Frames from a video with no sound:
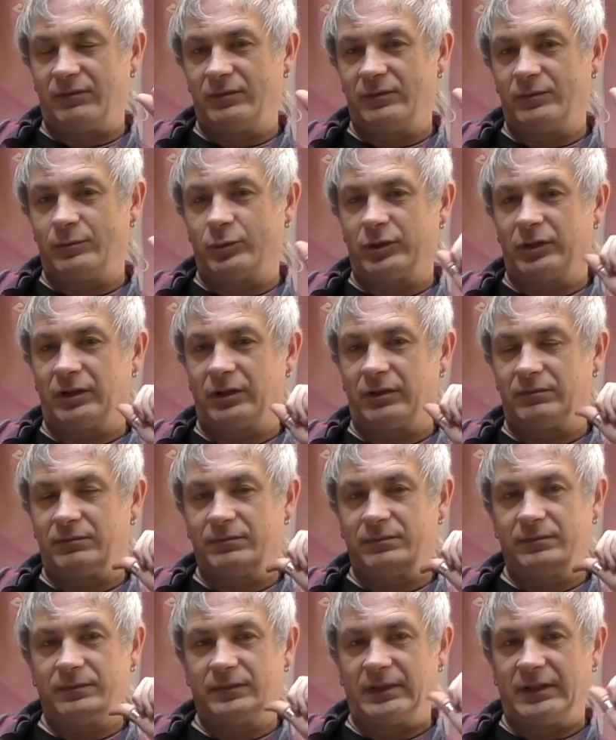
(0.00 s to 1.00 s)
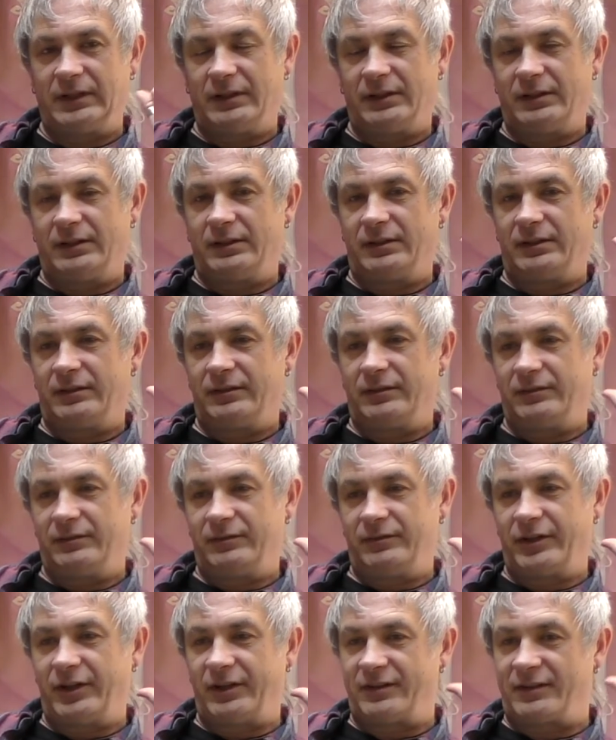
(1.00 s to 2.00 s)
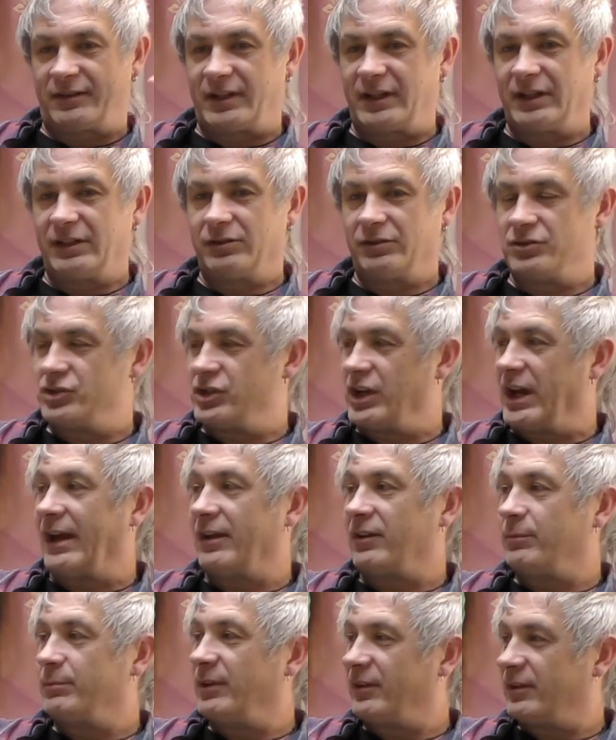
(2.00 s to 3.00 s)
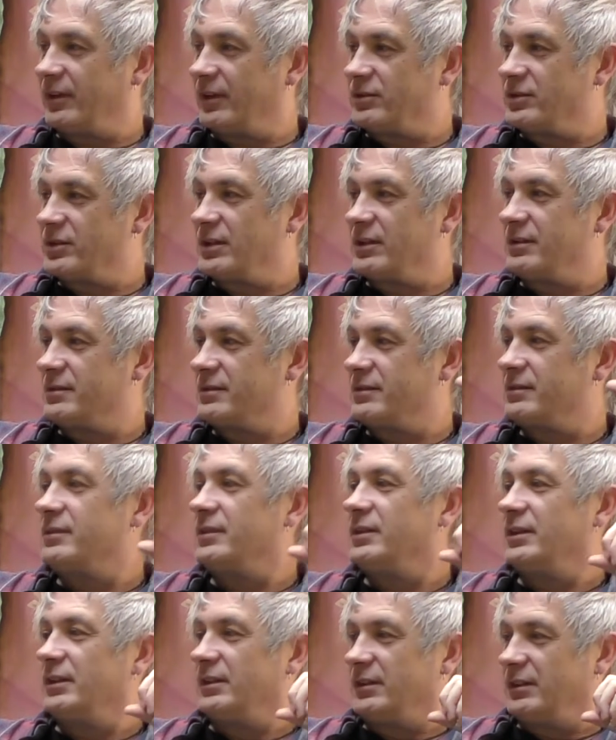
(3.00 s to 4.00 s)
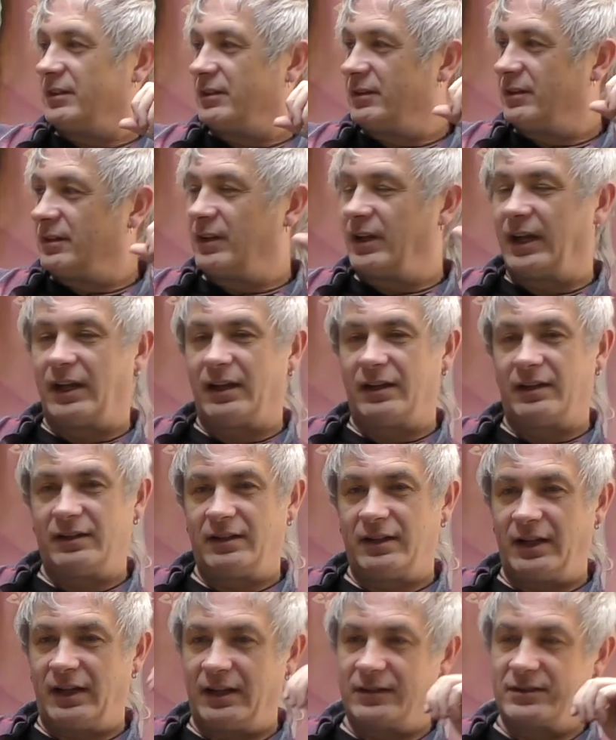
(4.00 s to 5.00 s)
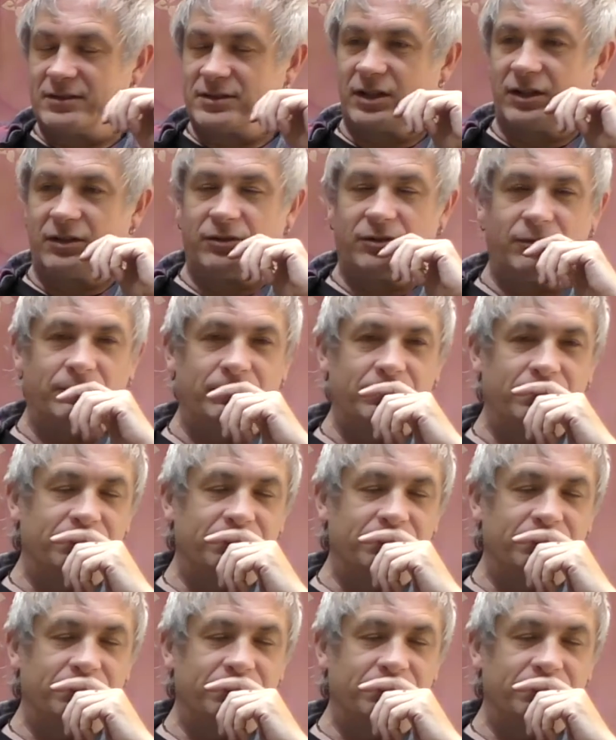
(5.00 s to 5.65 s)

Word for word: were very skilled jazz musicians, and and so